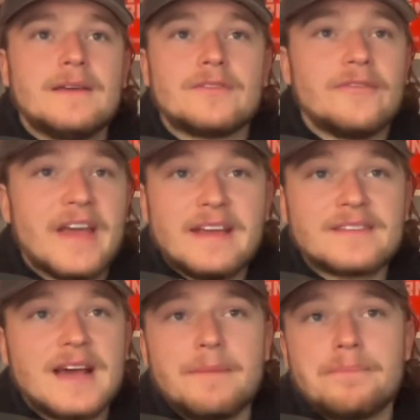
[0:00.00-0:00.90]
So
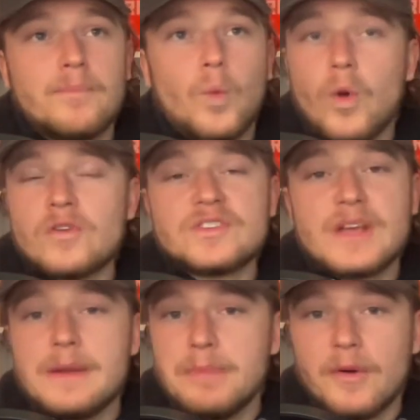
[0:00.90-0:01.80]
Vegas got worse
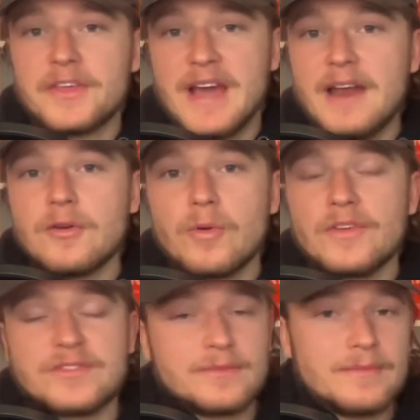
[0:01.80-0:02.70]
in both
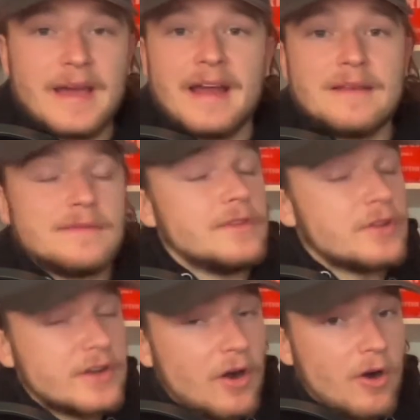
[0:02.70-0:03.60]
categories. And
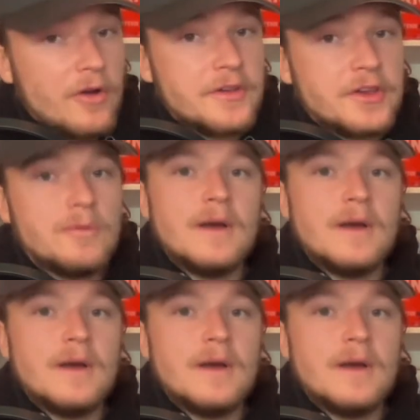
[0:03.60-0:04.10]
you could argue